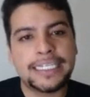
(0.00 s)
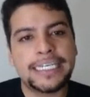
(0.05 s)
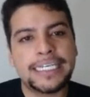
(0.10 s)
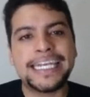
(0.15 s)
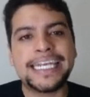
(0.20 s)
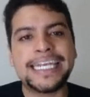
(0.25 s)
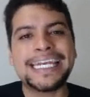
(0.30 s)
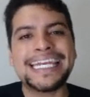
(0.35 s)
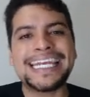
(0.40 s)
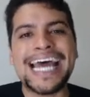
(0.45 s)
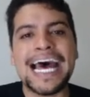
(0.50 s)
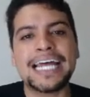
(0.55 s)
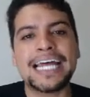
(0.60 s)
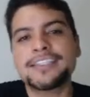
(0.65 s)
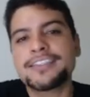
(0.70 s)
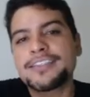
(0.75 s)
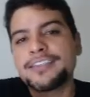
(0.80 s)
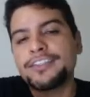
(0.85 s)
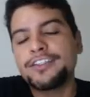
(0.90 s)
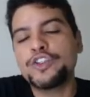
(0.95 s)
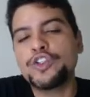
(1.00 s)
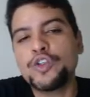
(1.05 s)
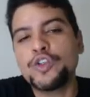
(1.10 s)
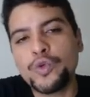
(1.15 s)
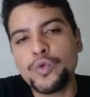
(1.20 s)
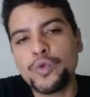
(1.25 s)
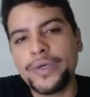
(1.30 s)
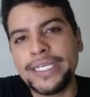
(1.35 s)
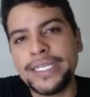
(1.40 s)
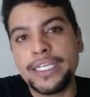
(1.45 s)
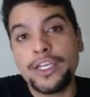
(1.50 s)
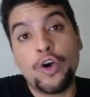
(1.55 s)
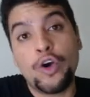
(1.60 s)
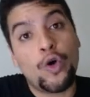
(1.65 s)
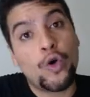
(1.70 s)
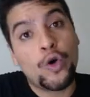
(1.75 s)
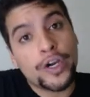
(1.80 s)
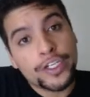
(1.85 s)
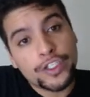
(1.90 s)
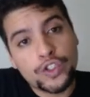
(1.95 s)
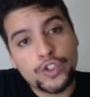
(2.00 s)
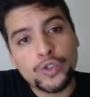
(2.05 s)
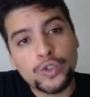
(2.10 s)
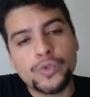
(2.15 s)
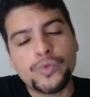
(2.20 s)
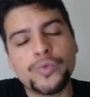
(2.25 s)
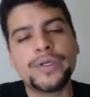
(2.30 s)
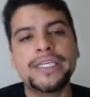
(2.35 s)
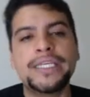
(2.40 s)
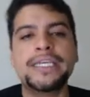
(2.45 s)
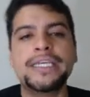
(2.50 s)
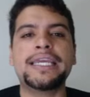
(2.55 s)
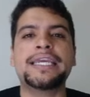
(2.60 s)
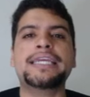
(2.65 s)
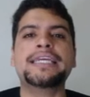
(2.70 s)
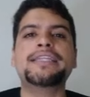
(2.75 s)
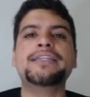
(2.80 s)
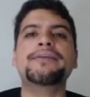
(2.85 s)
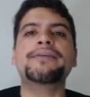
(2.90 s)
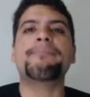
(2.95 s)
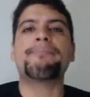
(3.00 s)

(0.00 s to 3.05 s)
not doing or doing in the